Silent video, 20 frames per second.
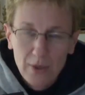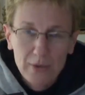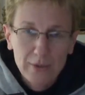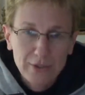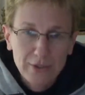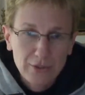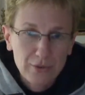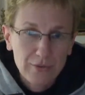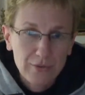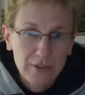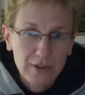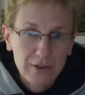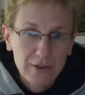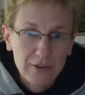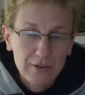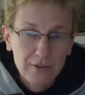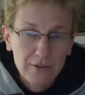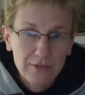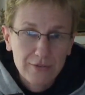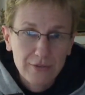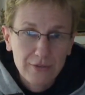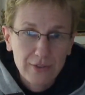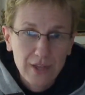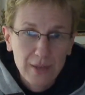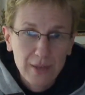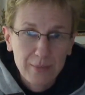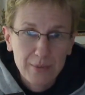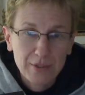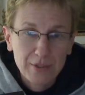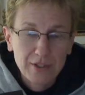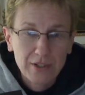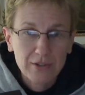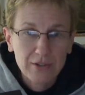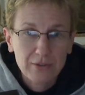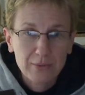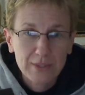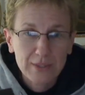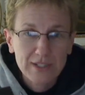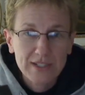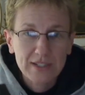to return there for that particular
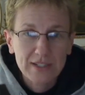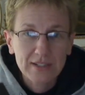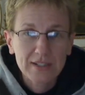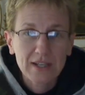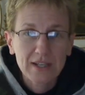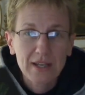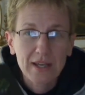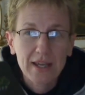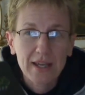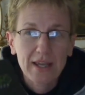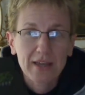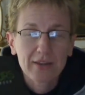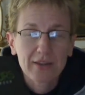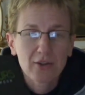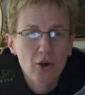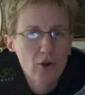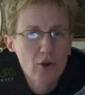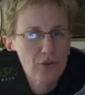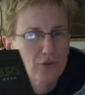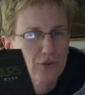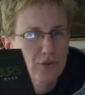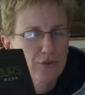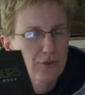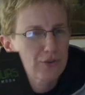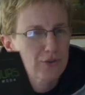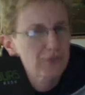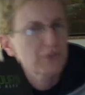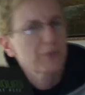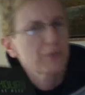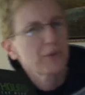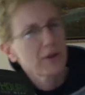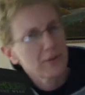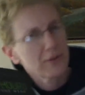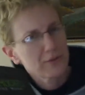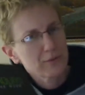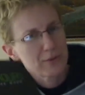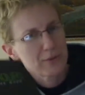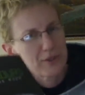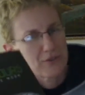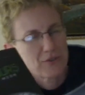reason, and also for some other
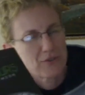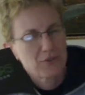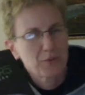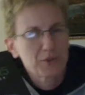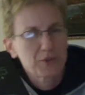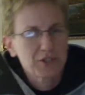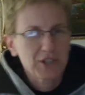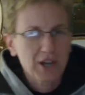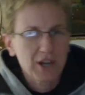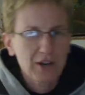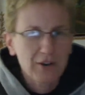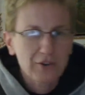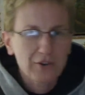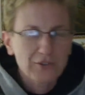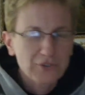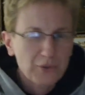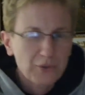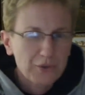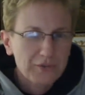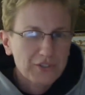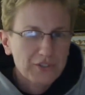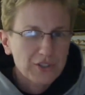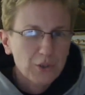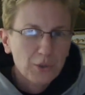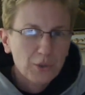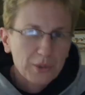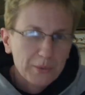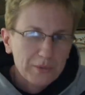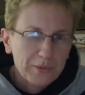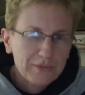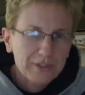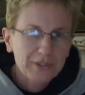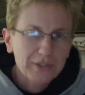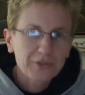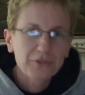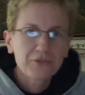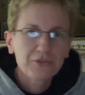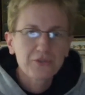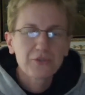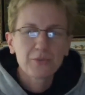reasons, which are sort of slowly
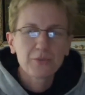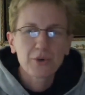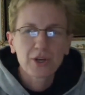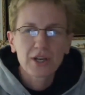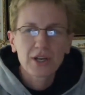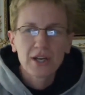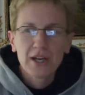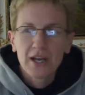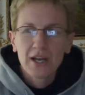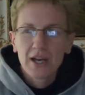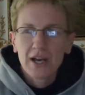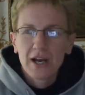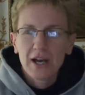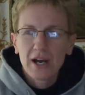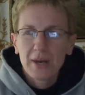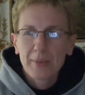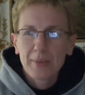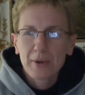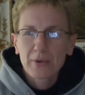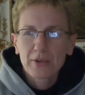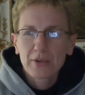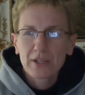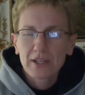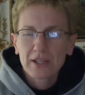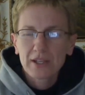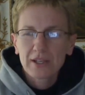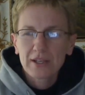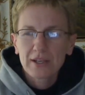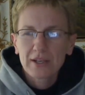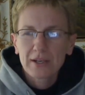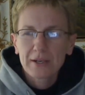revealed through the book. Apparently,